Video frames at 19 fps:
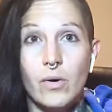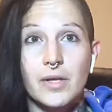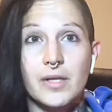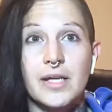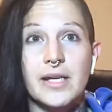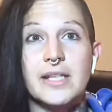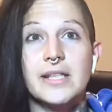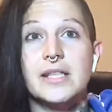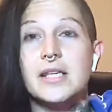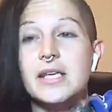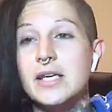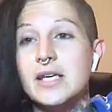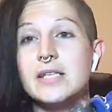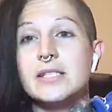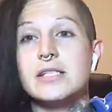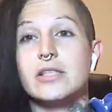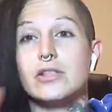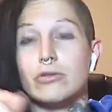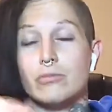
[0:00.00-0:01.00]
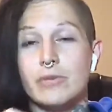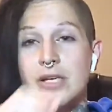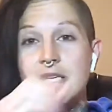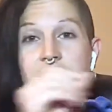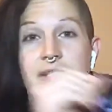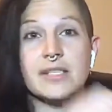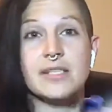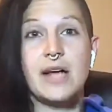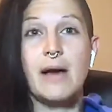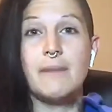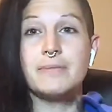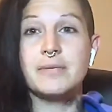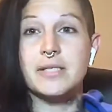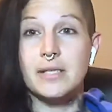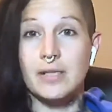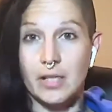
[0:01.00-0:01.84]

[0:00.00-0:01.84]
Like, these 3 steps and